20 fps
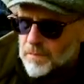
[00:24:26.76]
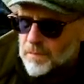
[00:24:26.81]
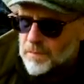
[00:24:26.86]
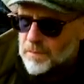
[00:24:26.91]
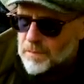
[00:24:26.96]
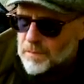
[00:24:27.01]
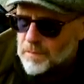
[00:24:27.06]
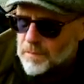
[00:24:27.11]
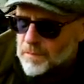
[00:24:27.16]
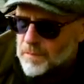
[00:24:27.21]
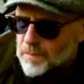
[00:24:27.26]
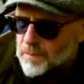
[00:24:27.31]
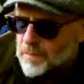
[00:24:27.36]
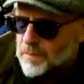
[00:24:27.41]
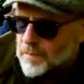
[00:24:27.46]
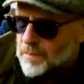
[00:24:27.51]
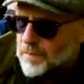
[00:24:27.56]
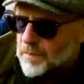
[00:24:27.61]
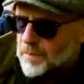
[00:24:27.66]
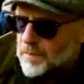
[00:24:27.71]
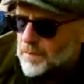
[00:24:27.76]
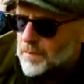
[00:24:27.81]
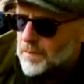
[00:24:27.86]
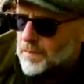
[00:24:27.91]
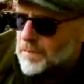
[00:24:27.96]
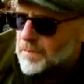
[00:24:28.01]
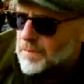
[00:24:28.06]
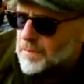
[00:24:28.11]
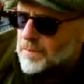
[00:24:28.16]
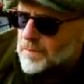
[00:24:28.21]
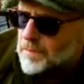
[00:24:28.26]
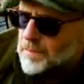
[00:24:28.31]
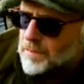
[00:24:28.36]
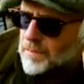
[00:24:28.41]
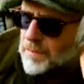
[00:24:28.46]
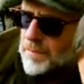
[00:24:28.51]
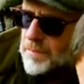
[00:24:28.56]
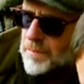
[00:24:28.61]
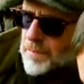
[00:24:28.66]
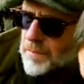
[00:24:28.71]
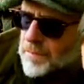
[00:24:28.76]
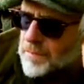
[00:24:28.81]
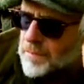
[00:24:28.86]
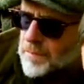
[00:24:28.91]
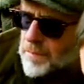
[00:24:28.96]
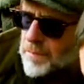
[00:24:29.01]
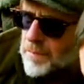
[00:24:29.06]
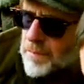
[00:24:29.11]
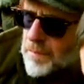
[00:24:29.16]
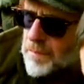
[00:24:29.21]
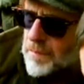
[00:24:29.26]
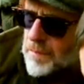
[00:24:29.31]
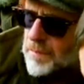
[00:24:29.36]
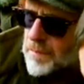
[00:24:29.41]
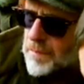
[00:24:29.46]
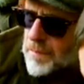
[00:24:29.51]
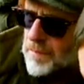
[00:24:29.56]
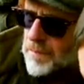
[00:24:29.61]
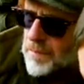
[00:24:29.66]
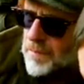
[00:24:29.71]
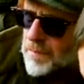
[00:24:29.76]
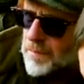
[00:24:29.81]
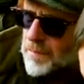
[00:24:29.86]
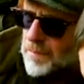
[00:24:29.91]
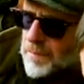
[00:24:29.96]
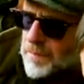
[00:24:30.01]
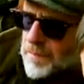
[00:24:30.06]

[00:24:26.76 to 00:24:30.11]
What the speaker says: [no speech]